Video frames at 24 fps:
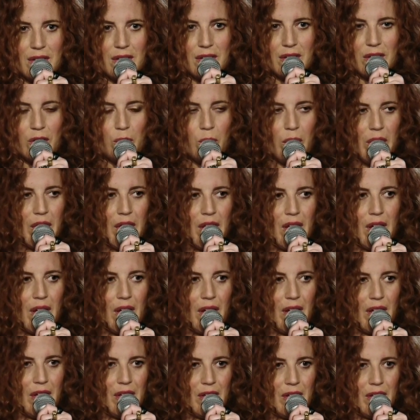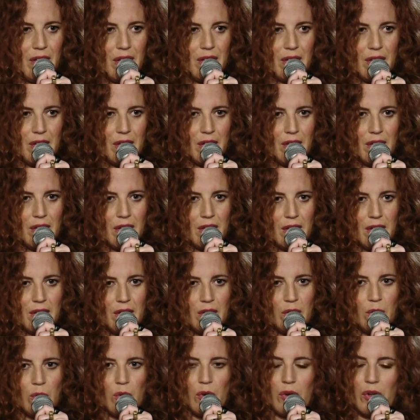You want a gun?
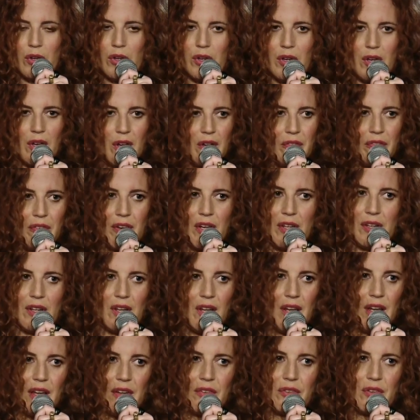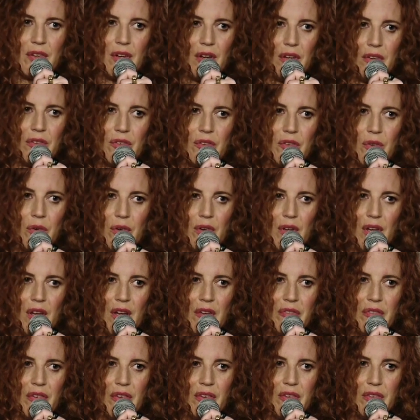Well, you gotta find the last gun store
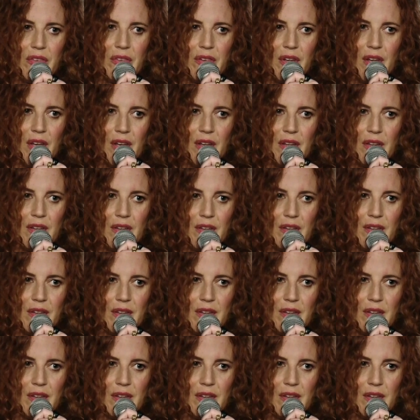left in the state.